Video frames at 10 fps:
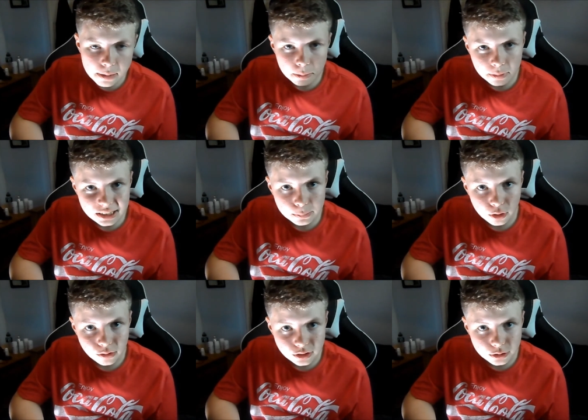I am The
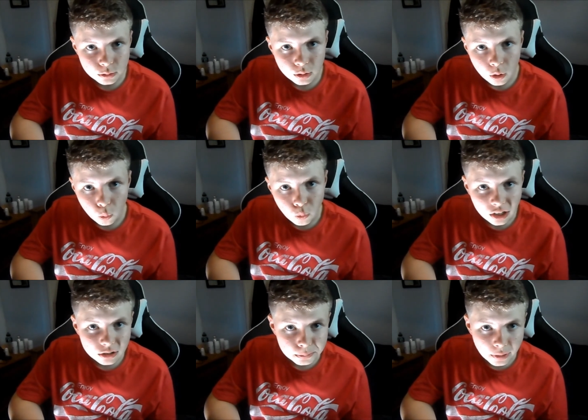Matty Boy oh two.
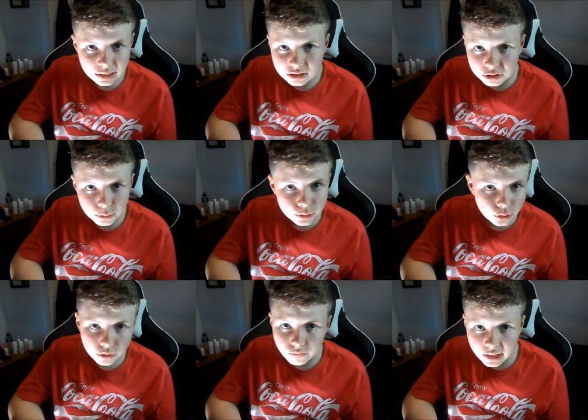Welcome back
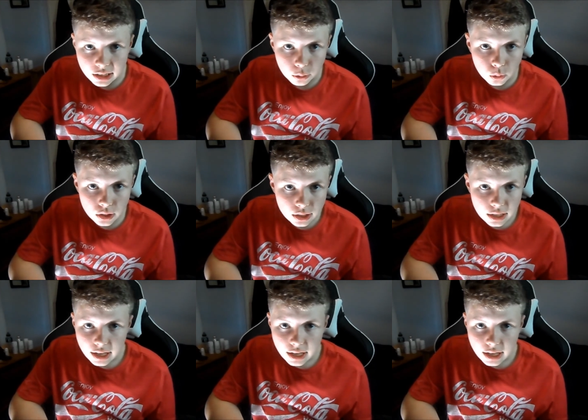to another video.